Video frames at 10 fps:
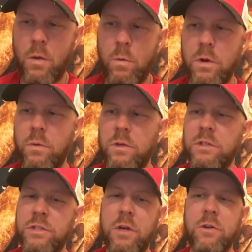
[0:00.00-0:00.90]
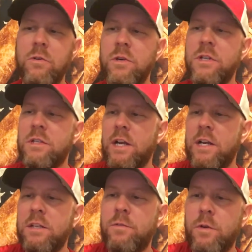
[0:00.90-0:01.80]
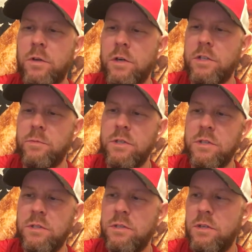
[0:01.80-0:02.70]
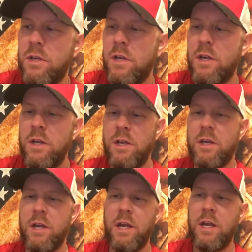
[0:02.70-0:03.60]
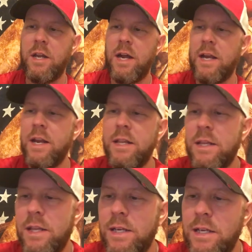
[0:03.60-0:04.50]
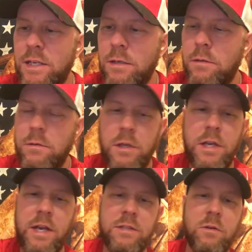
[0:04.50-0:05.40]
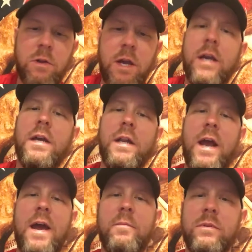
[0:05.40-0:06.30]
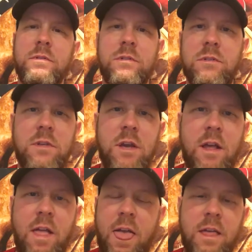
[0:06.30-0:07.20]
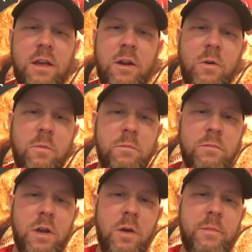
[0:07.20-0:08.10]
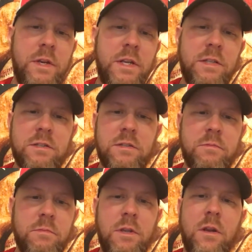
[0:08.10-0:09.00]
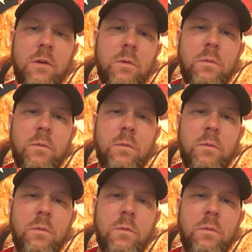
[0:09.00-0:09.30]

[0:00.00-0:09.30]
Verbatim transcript: what I want to show you is I got this for Christmas and I got it late and that's okay. It happens, you know, companies, you know,